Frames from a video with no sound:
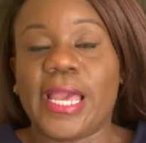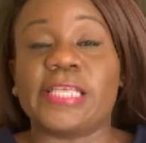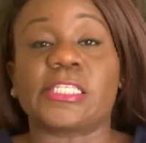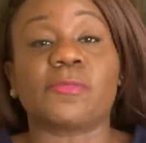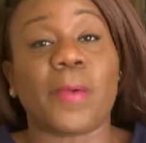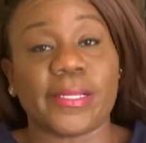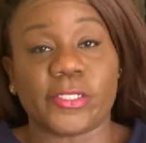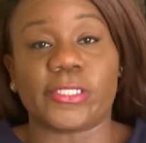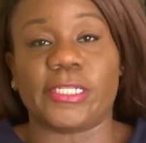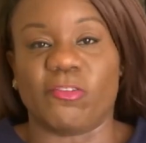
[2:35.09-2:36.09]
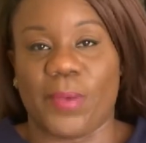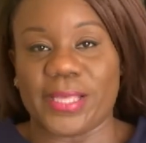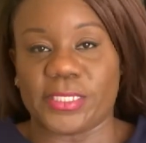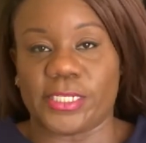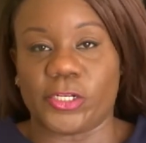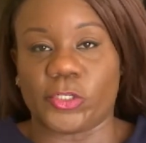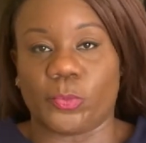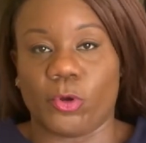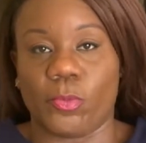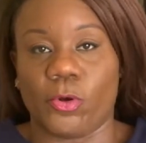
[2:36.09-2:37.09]
He's expected to leave Basseterre here
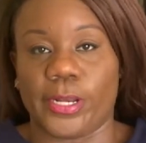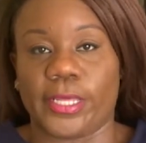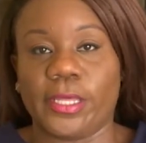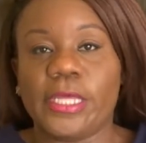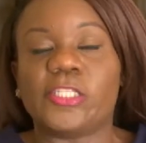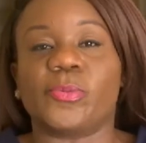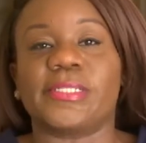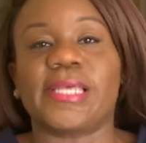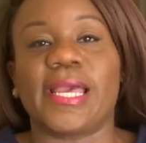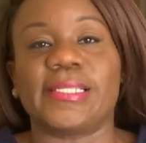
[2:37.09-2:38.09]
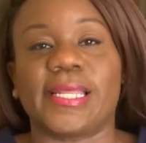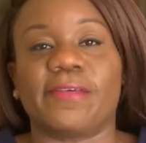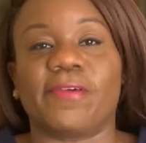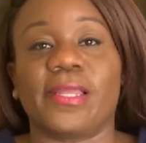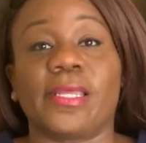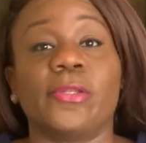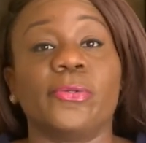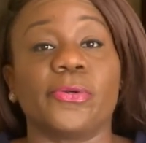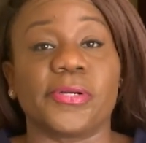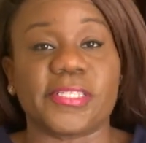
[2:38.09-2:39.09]
tomorrow morning to attend an event in
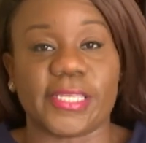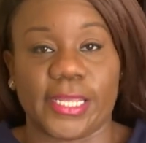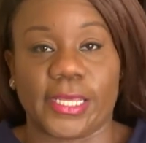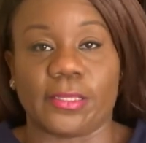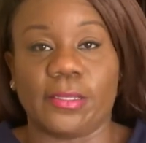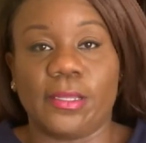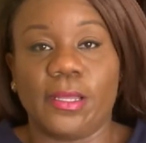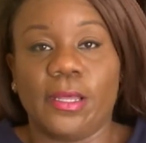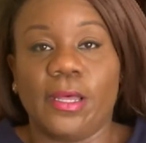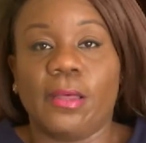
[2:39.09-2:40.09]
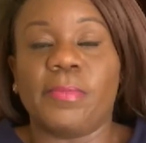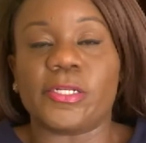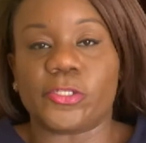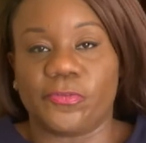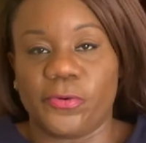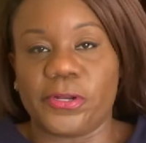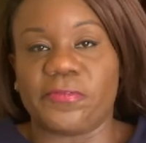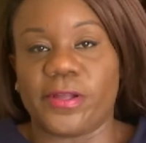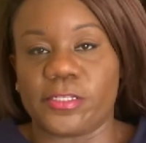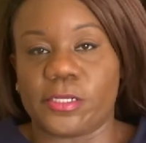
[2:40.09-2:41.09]
New York City. Minister of Foreign
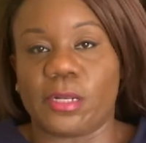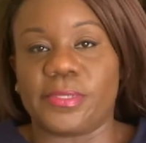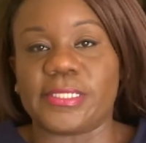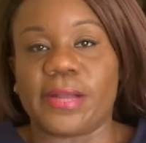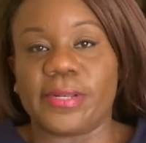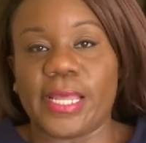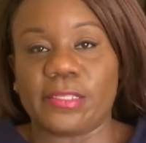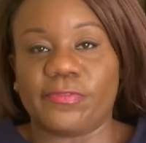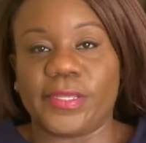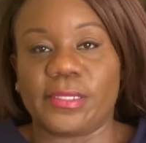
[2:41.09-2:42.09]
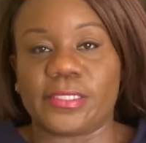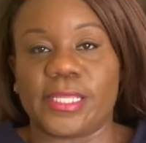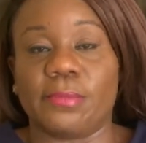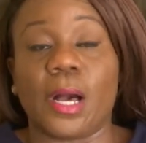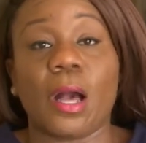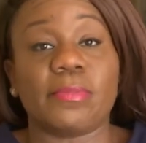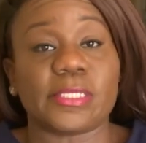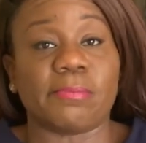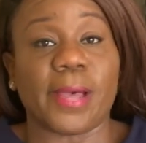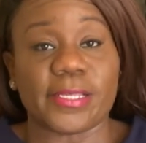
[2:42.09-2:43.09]
Affairs, the Honorable Darren Henfield, and the
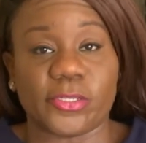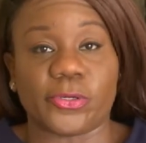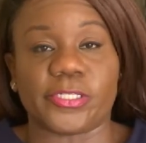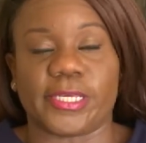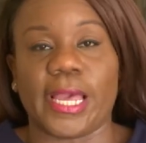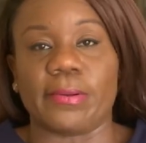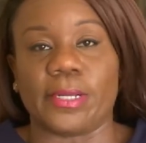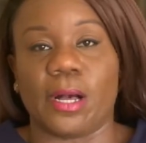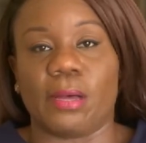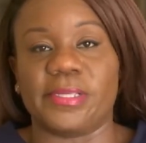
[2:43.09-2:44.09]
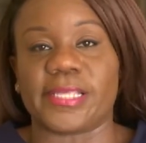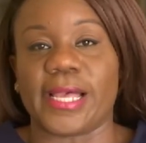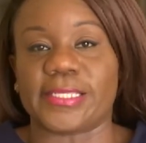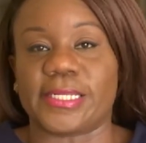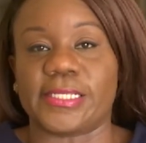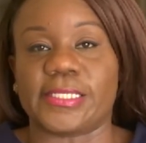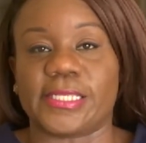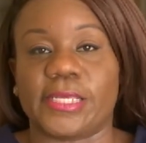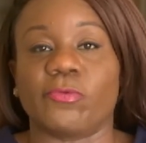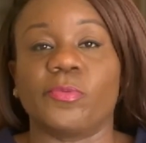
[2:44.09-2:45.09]
Bahamas Ambassador to CARICOM, His
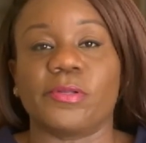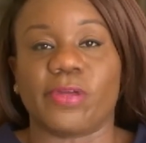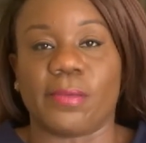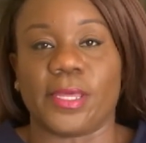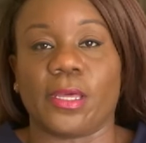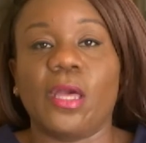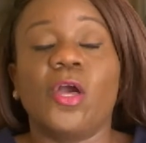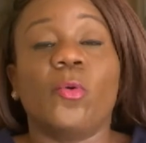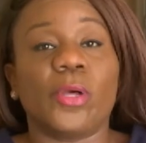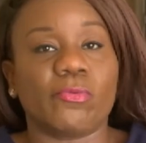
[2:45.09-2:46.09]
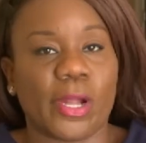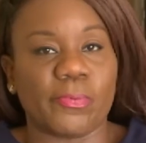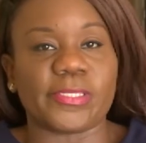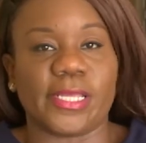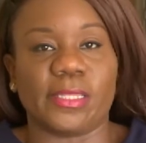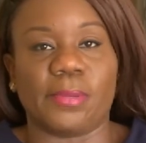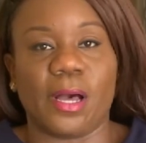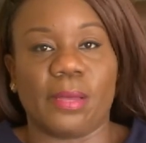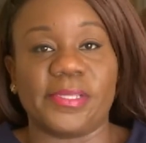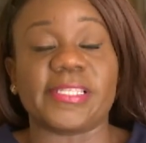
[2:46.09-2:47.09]
Excellency Reuben Rahming, will represent the
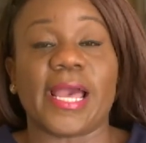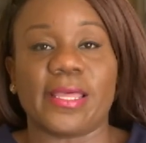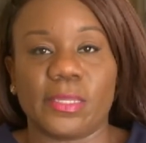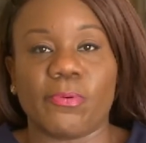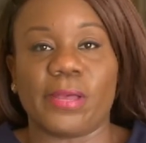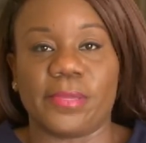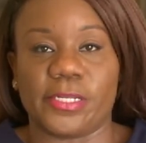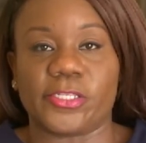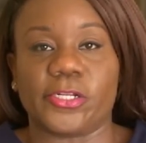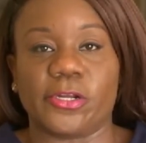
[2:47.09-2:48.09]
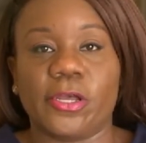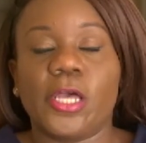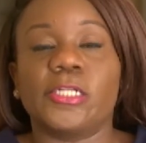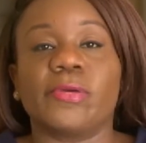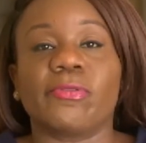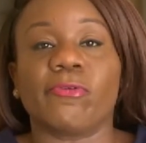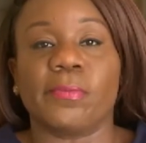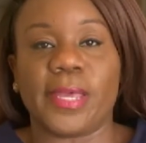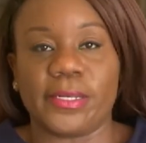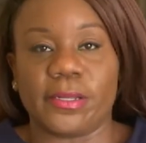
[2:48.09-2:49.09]
Bahamas and the Prime Minister during the
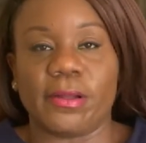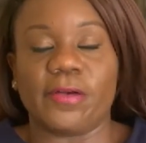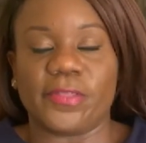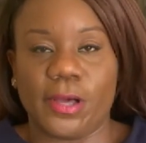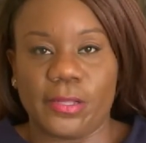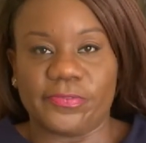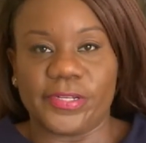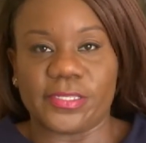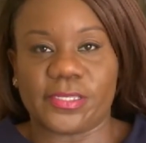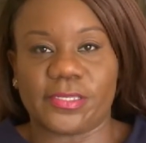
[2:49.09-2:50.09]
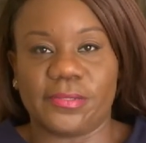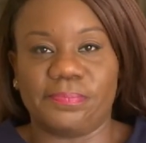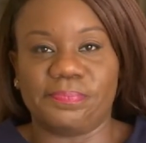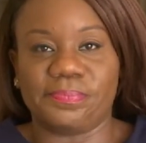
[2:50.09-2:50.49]
remainder of the conference.